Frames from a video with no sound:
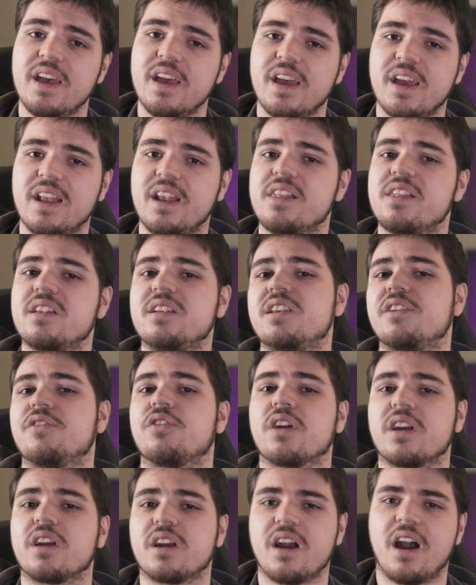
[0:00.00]
it is a
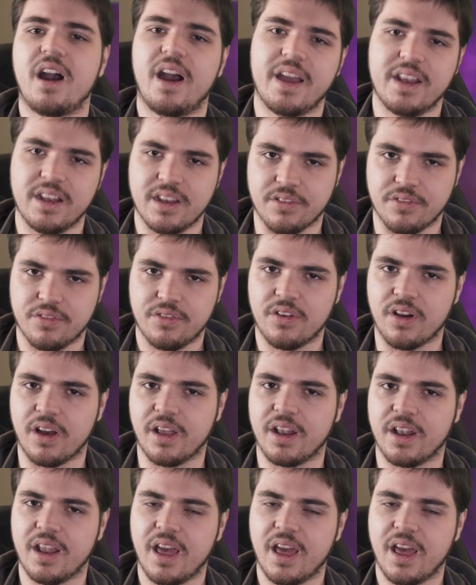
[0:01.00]
different kind of fun,